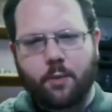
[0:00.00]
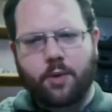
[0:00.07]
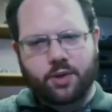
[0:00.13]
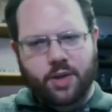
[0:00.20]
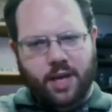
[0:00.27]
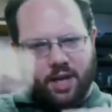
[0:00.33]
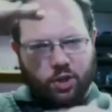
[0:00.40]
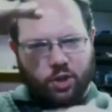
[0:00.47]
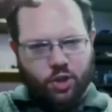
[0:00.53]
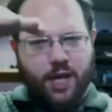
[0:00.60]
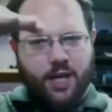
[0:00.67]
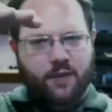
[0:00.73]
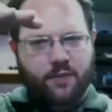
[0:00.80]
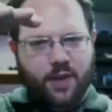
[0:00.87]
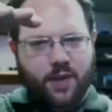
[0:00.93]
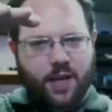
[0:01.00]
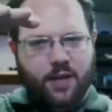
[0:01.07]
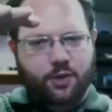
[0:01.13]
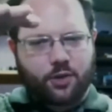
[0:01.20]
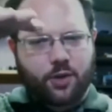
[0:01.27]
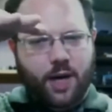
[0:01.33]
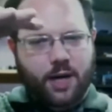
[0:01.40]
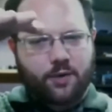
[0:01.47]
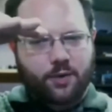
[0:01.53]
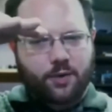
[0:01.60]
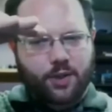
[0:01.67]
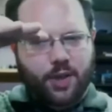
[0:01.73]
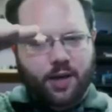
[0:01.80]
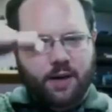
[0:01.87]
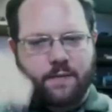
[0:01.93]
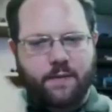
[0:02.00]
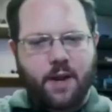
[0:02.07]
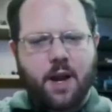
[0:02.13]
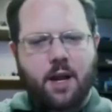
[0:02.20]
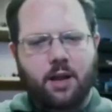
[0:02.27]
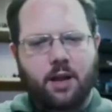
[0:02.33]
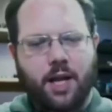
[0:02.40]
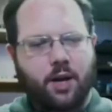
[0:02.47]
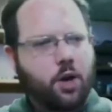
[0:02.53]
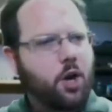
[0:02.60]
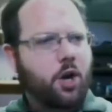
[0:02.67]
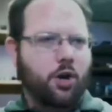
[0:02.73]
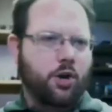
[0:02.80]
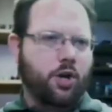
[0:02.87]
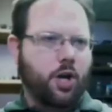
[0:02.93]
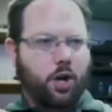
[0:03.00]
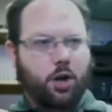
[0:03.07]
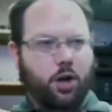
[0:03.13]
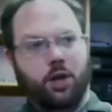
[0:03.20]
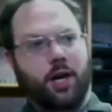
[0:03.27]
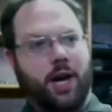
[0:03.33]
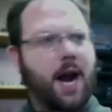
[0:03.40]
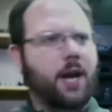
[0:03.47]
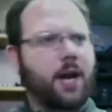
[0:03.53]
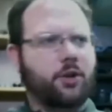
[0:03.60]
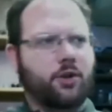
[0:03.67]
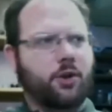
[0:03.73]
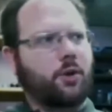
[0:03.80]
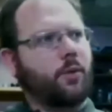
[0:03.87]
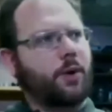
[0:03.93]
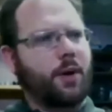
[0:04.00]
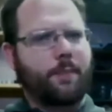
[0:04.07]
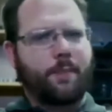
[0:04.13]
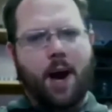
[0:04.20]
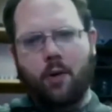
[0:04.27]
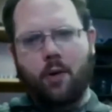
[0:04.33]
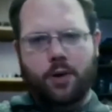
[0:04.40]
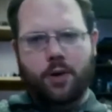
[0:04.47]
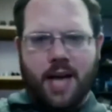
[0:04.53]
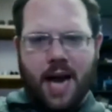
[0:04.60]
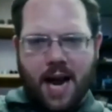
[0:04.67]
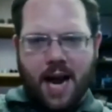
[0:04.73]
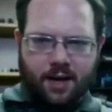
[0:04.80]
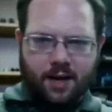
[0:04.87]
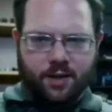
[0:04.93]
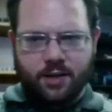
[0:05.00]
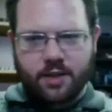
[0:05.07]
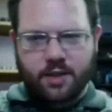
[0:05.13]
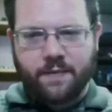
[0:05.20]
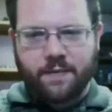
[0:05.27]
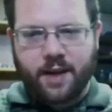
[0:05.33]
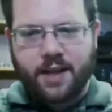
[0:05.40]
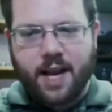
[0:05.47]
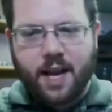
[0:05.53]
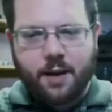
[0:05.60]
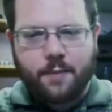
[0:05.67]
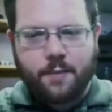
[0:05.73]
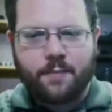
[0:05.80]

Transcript: Where there's like a sheet of things you're trying to achieve, like kill a caster with a power attack and stuff like that.